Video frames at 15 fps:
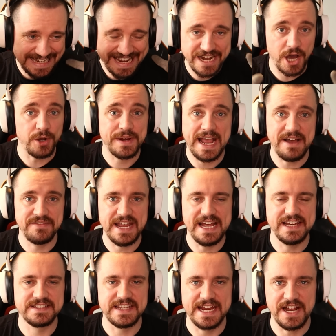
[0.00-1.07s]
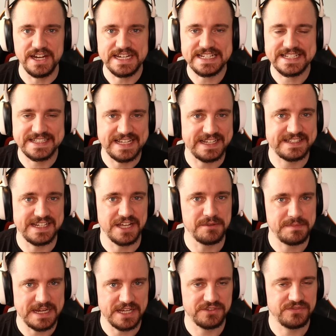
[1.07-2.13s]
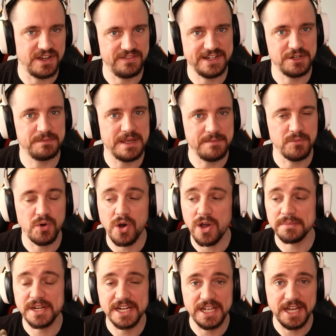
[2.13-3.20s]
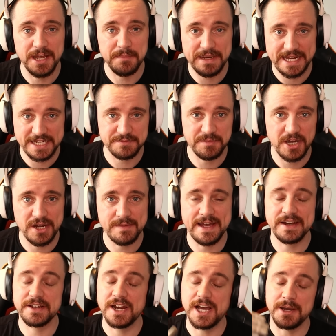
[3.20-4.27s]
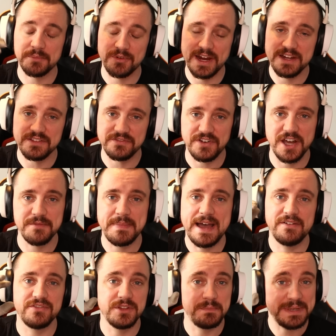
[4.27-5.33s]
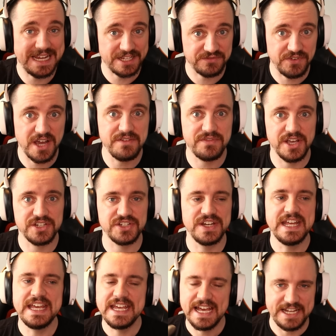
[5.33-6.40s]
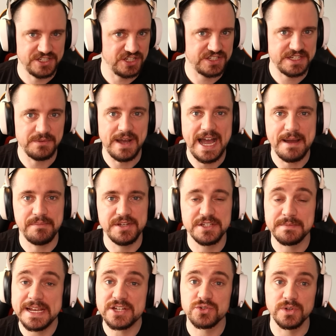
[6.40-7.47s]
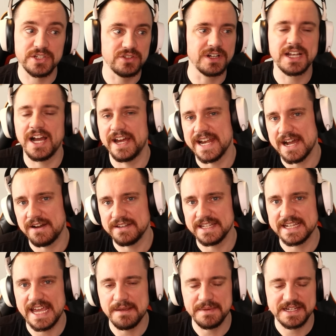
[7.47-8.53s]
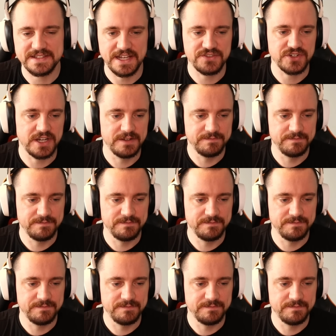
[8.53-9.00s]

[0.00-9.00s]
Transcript: Again, I'll caveat and say I need to test the other P S five a little bit more. I'm going to play Spider-Man, I'm going to upgrade the five pound for the P S five version and just see what happens. Make sure it's not cutting out in the game, et cetera.